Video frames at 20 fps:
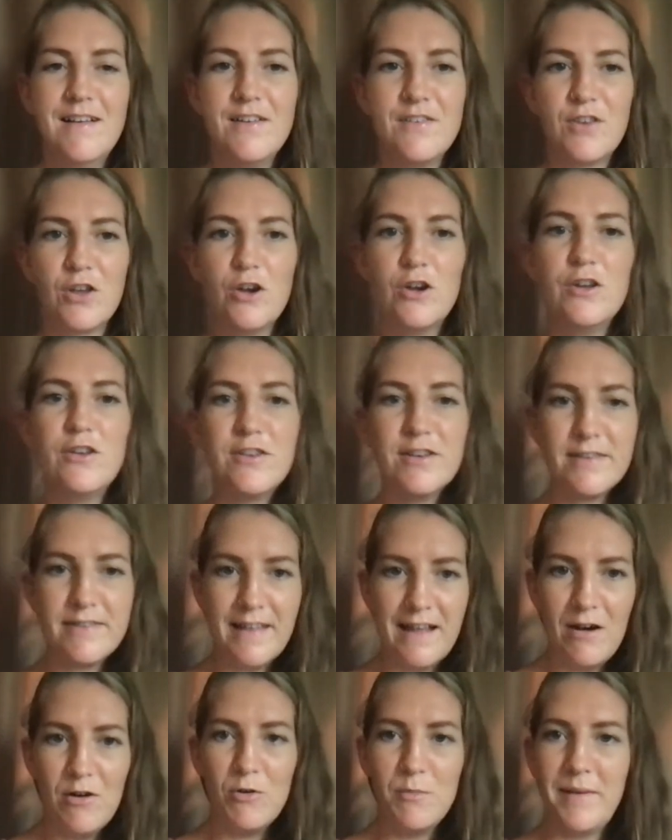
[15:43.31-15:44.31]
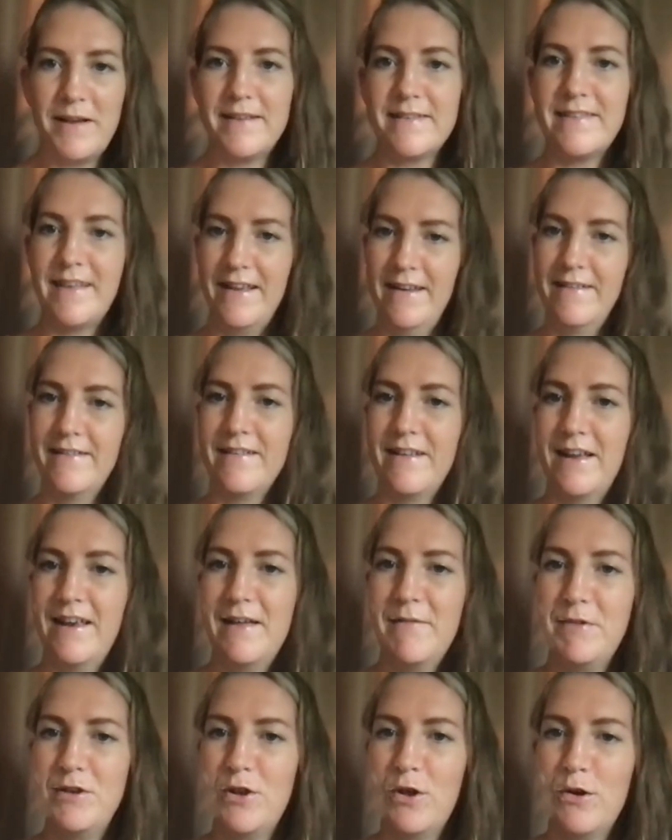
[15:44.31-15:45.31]
So does that all make sense? Like,
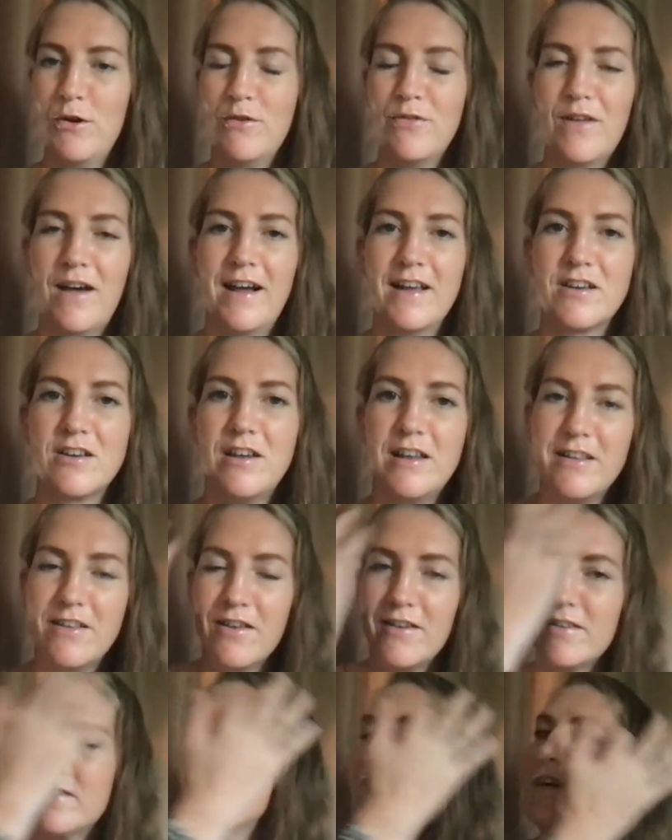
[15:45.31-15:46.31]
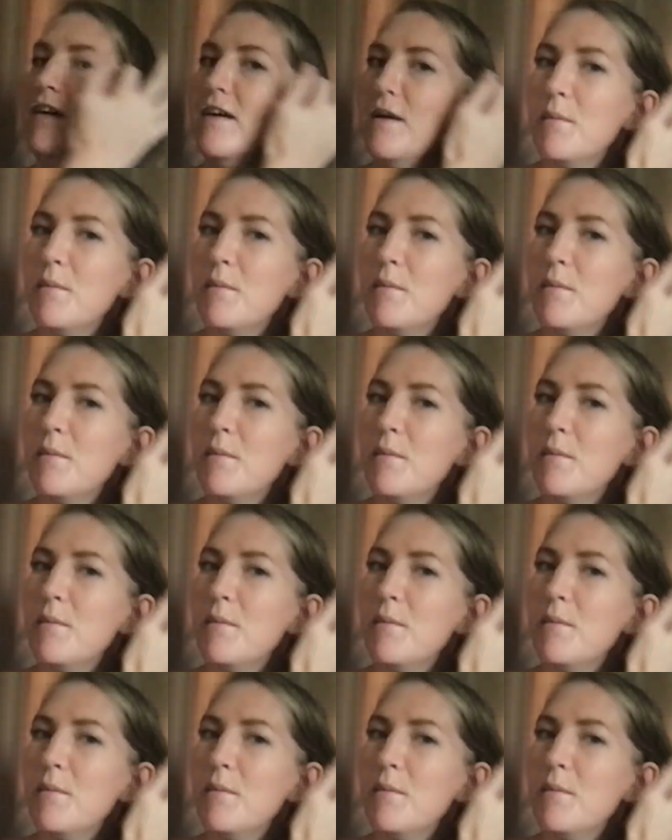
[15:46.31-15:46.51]
let me know if that actually does